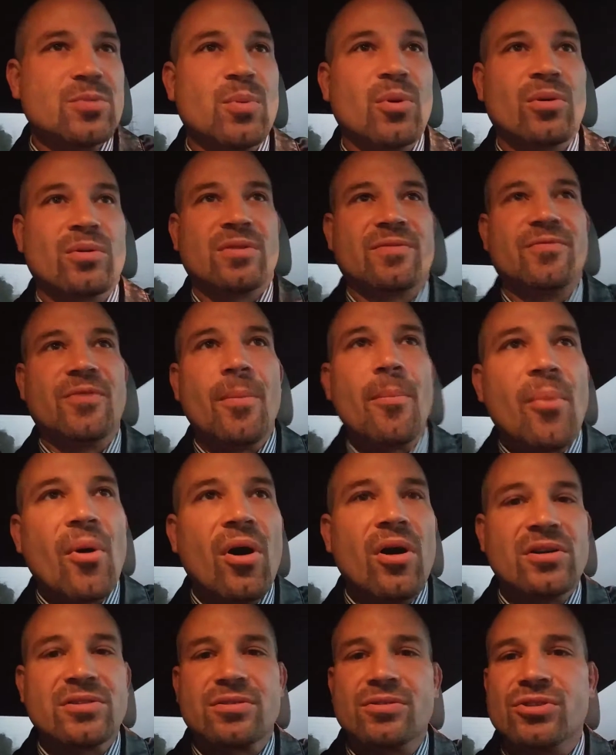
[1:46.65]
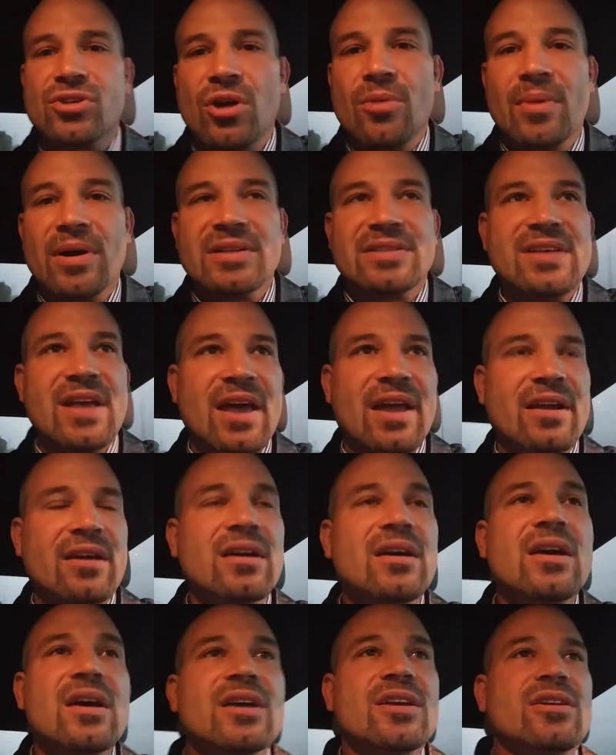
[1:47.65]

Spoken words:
sport was football, so Joe Montana.